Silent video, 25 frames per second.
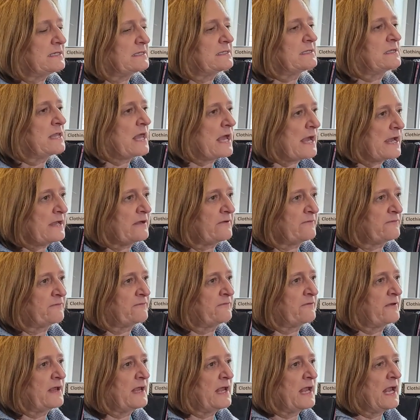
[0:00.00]
in
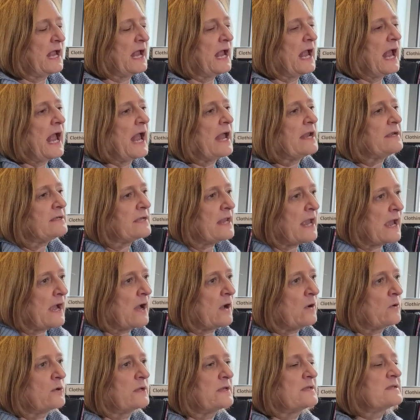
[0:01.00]
life and
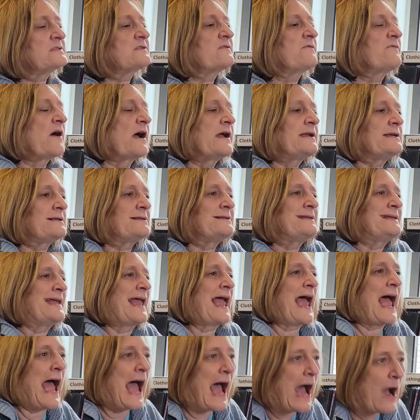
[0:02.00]
now is finally
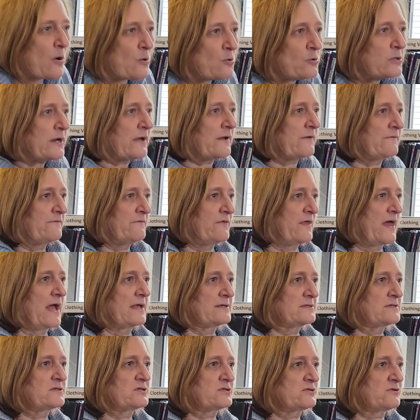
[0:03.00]
out of
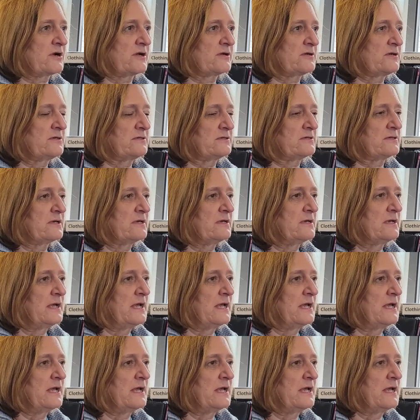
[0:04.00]
that struggle,